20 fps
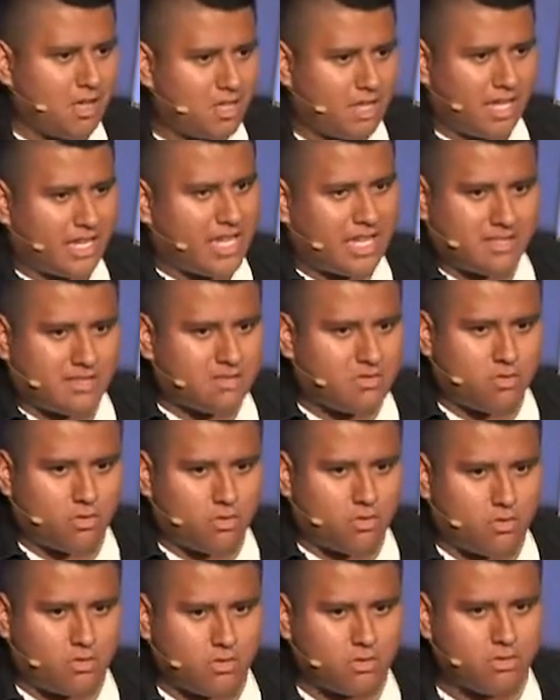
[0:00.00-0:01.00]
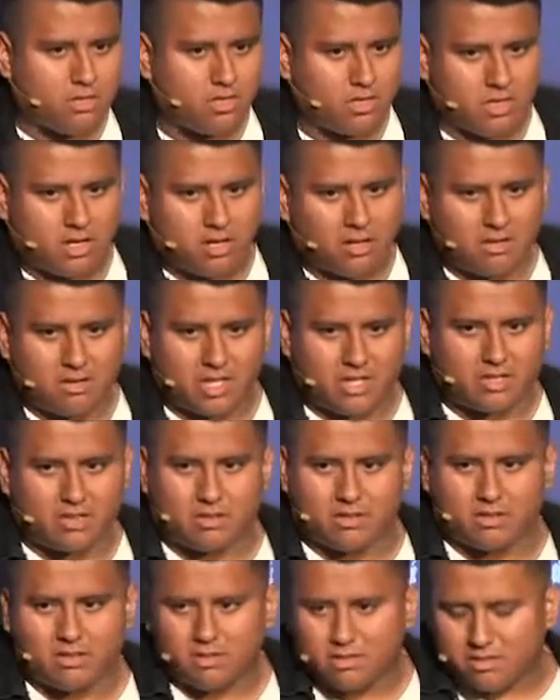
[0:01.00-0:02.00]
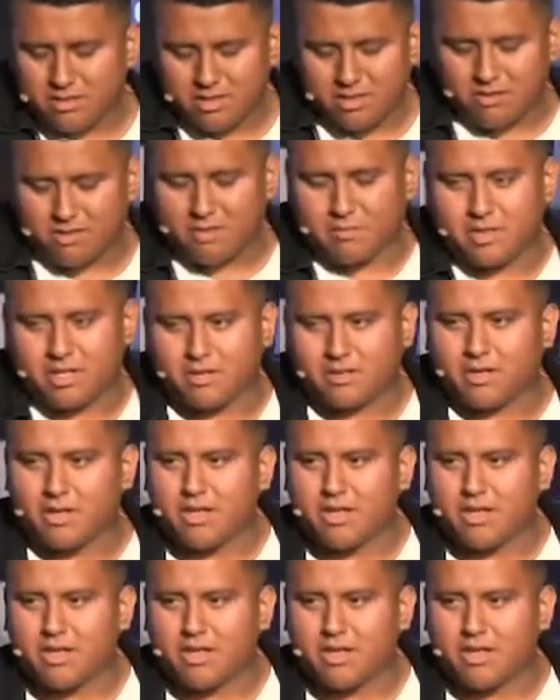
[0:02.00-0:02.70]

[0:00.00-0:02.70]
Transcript: like at school, you know, like, you know what I mean?